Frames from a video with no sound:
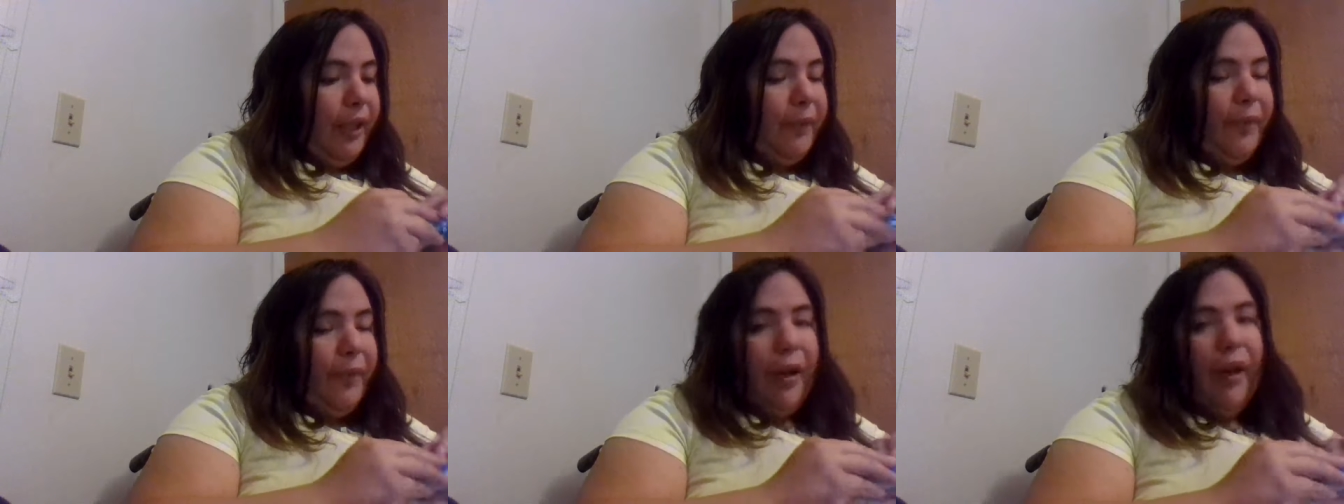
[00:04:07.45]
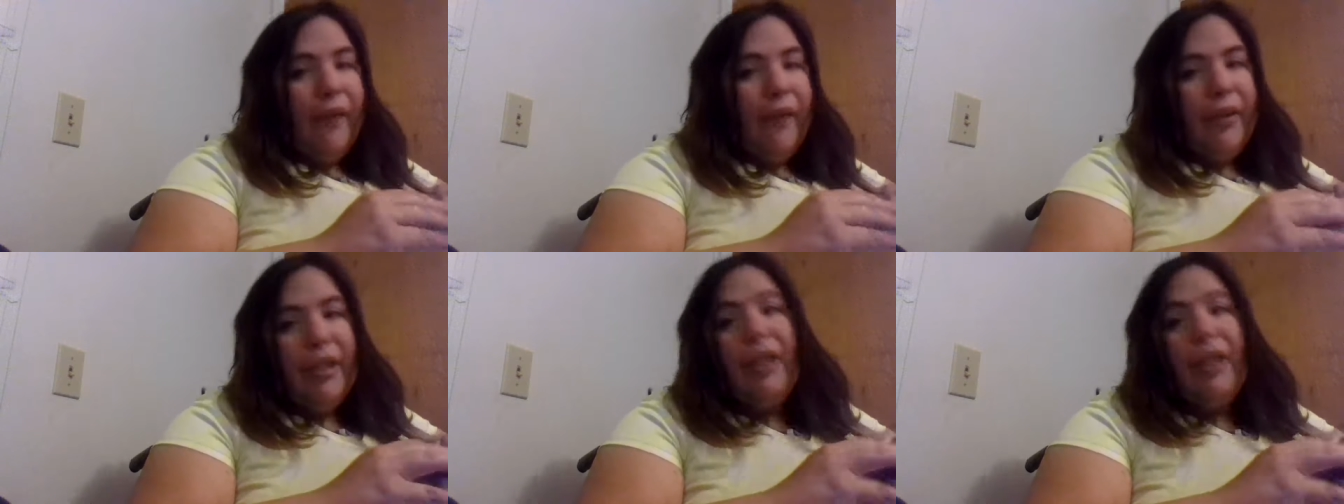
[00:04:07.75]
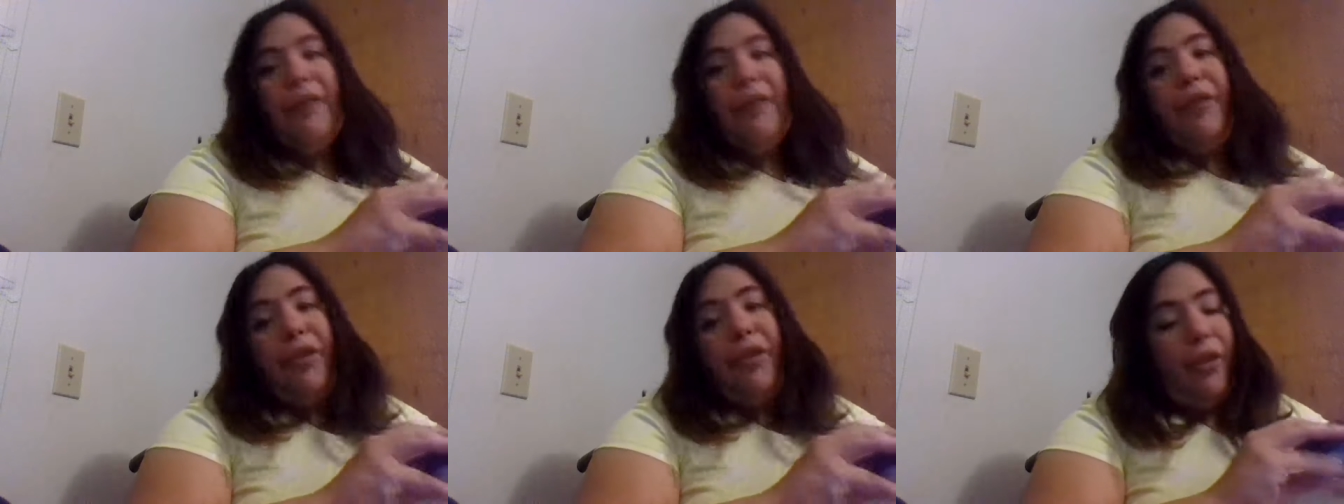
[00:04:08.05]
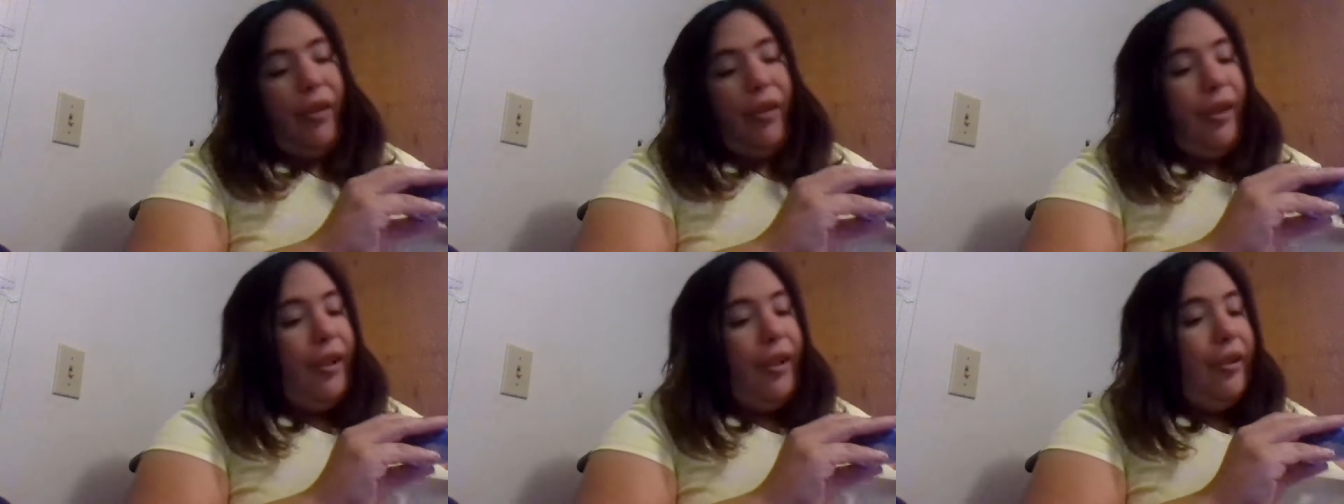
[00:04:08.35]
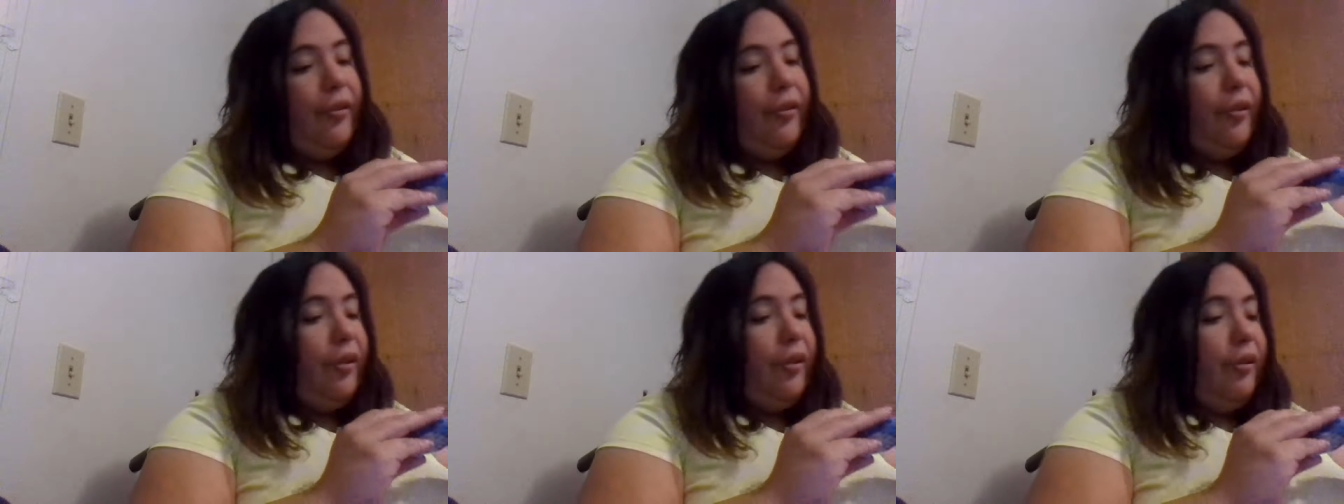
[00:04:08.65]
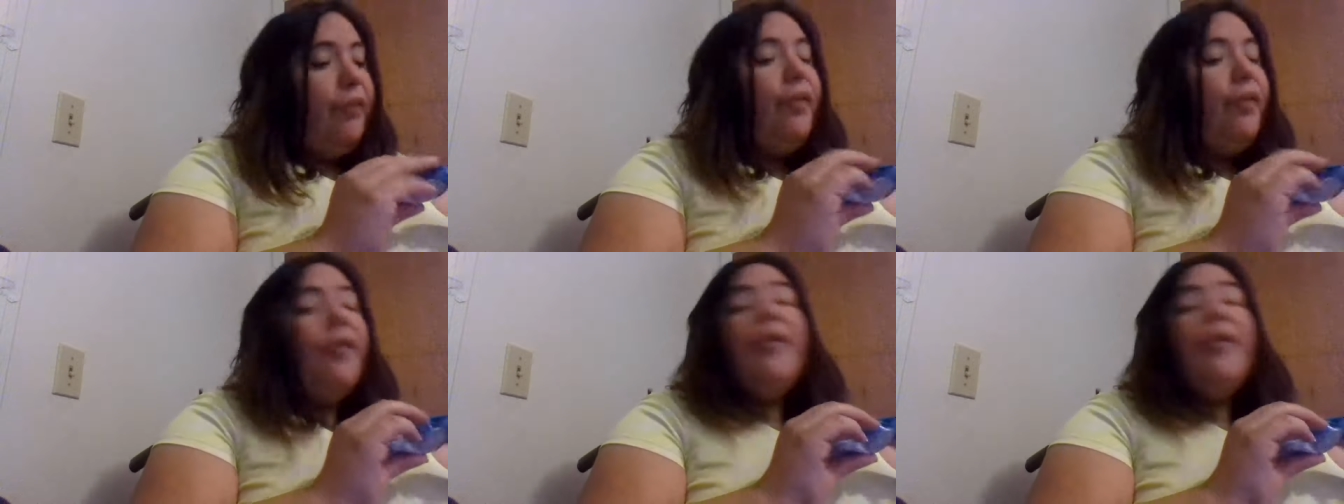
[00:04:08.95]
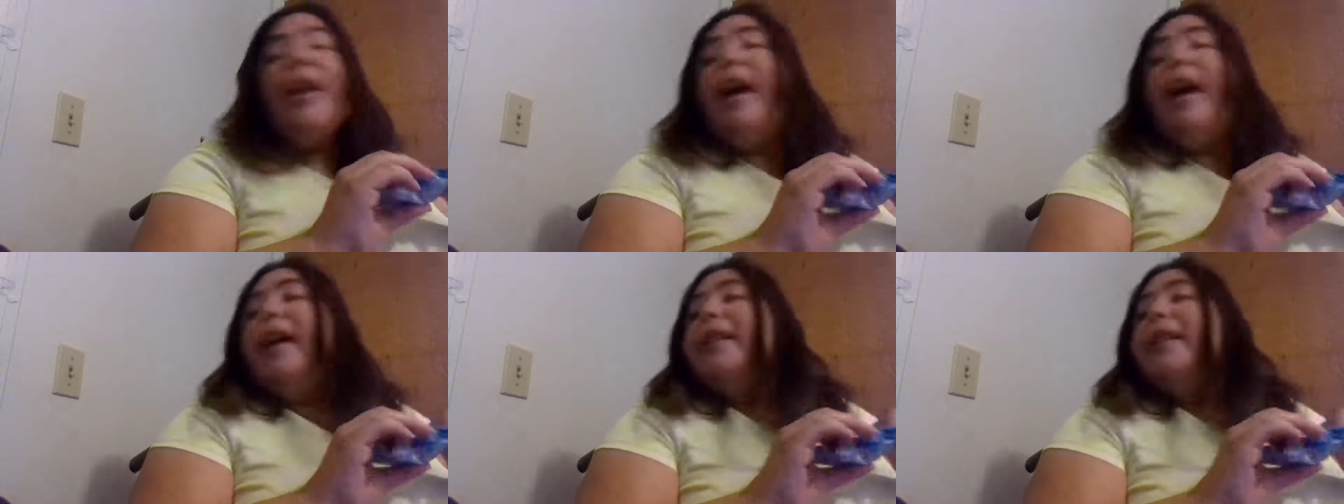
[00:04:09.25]
but obviously, if you're strict keto, you do know
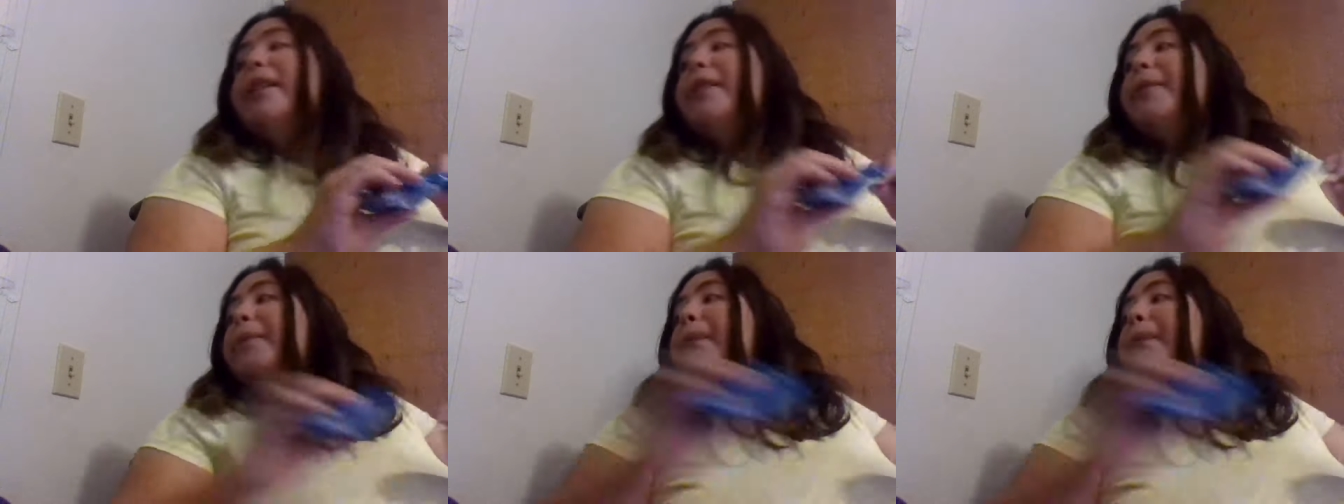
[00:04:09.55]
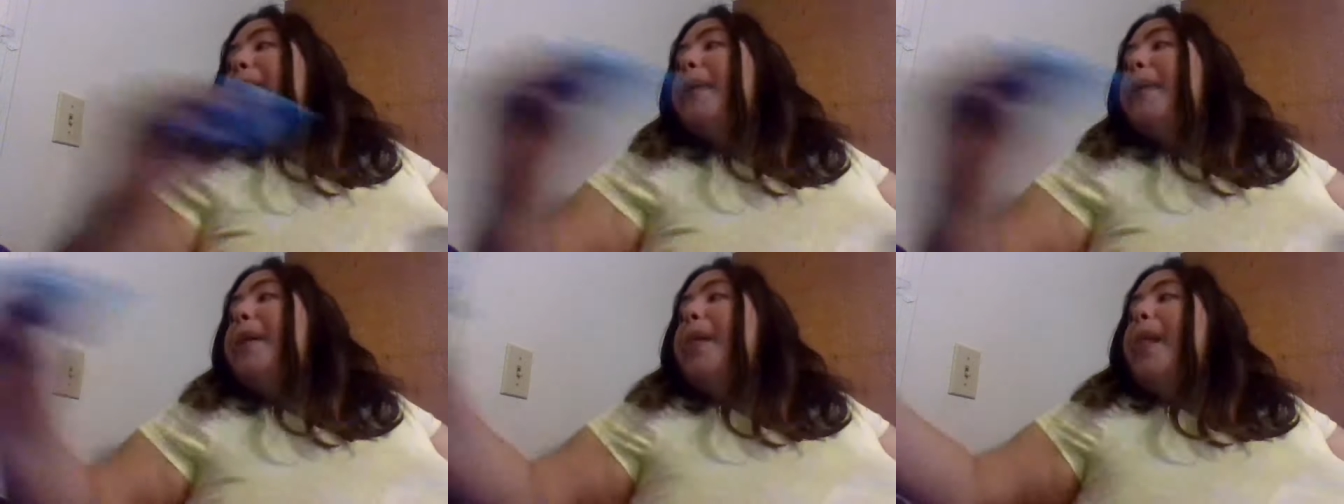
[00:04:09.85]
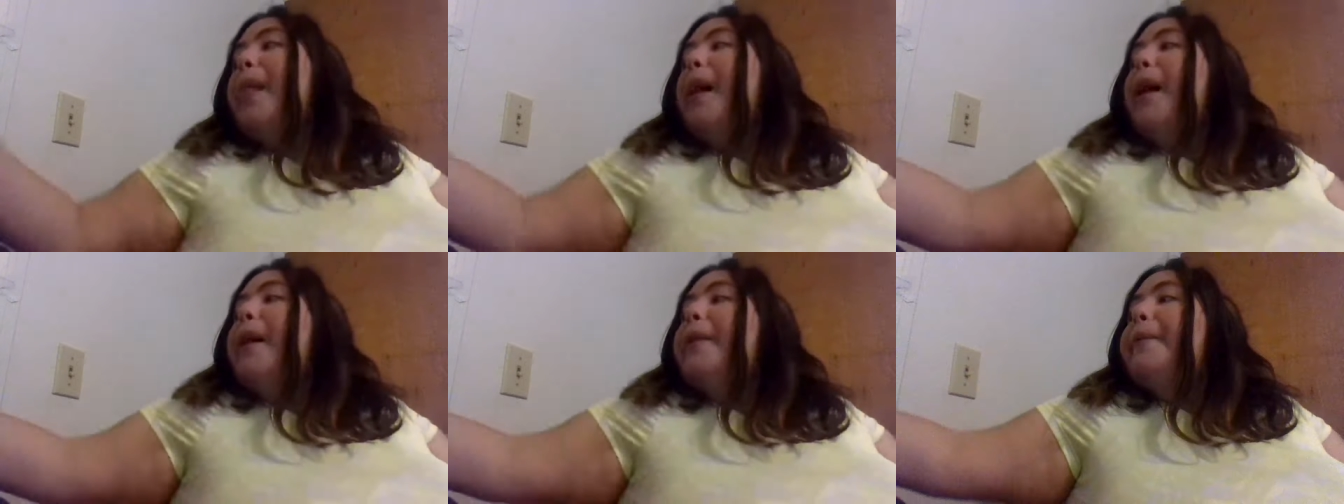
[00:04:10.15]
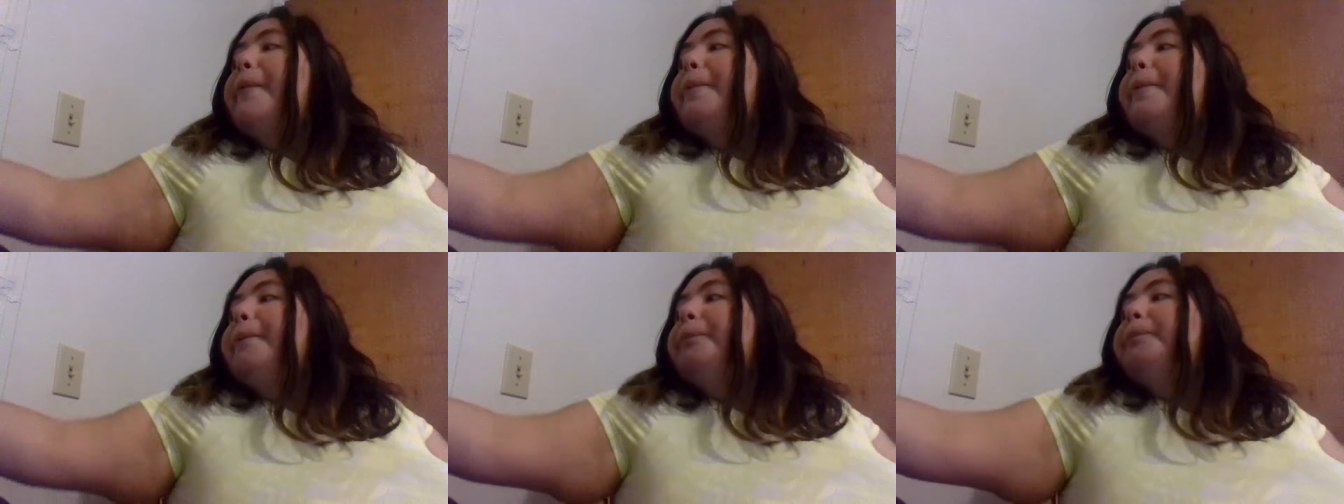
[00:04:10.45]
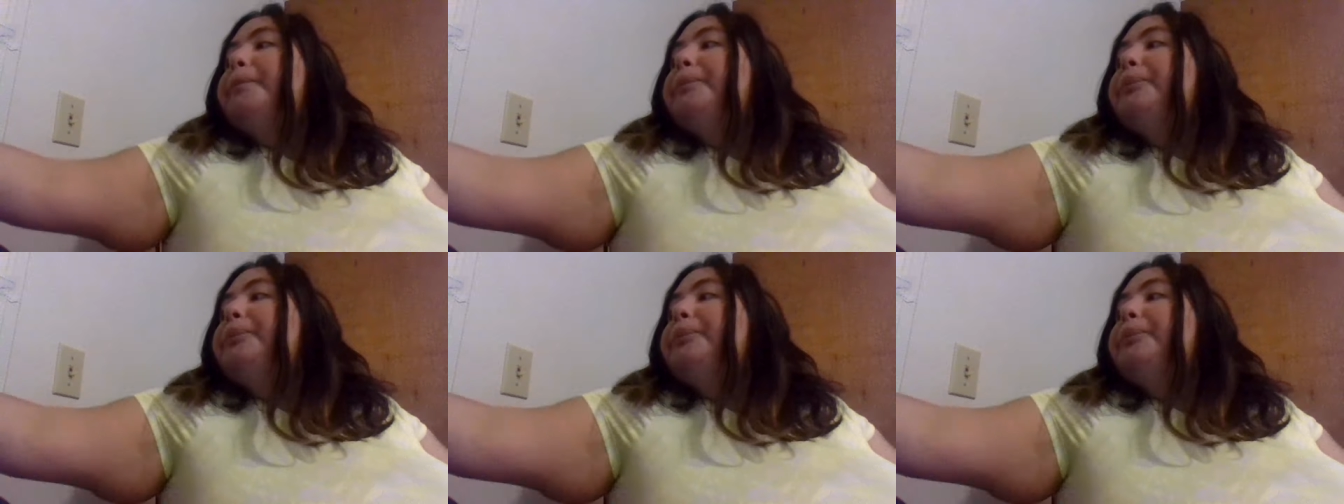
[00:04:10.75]
that. Um,